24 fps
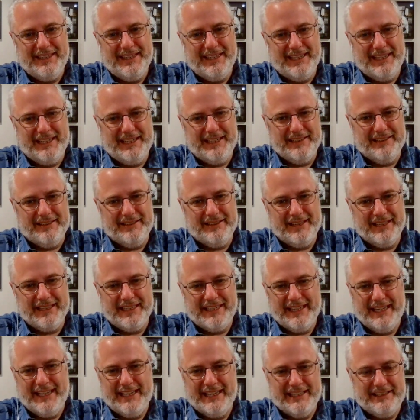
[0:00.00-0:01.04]
And
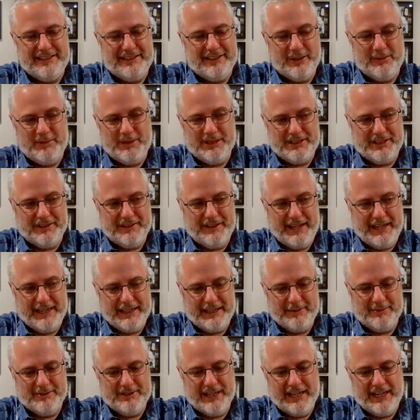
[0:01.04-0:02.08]
again, as so much of that
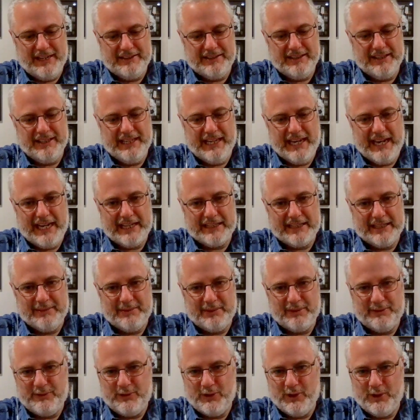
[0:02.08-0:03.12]
comes down to the acting
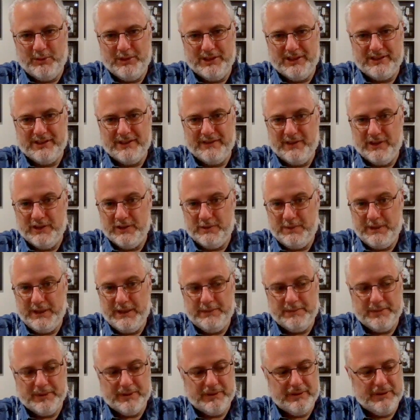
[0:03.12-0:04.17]
performance of those
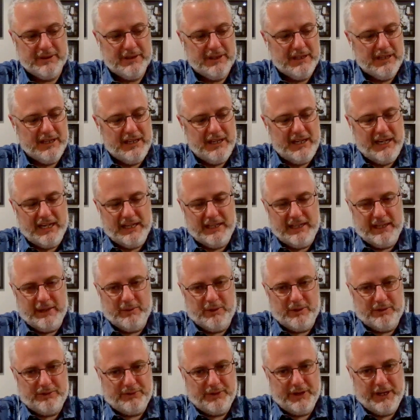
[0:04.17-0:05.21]
people, and then
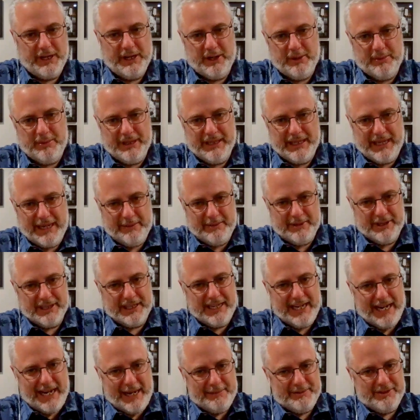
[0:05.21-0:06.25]
Wilfredo being able to
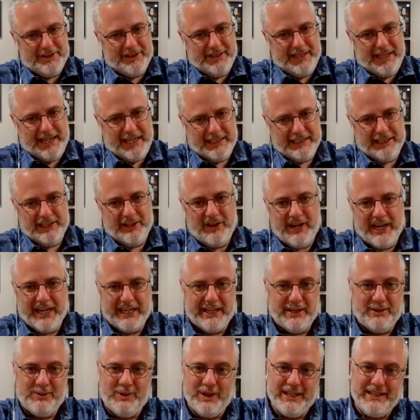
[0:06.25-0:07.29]
capture that. I
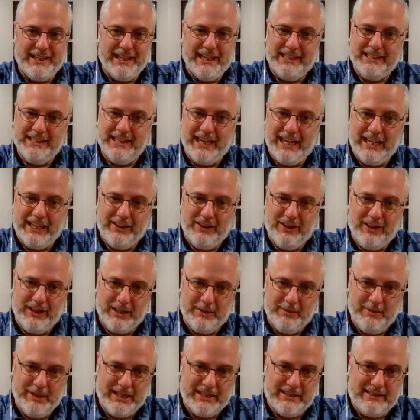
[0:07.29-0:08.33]
could write that dialogue
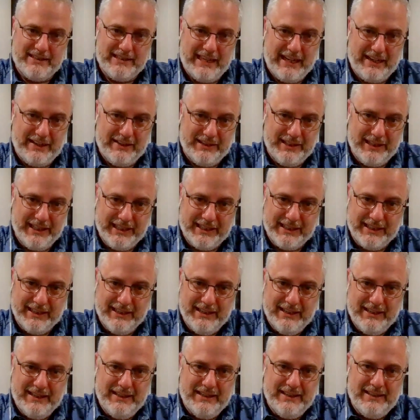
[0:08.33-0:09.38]
and make it sound like,
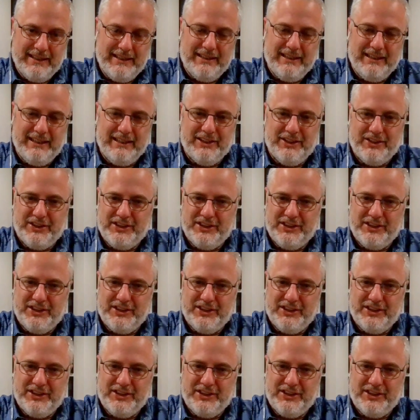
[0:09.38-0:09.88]
the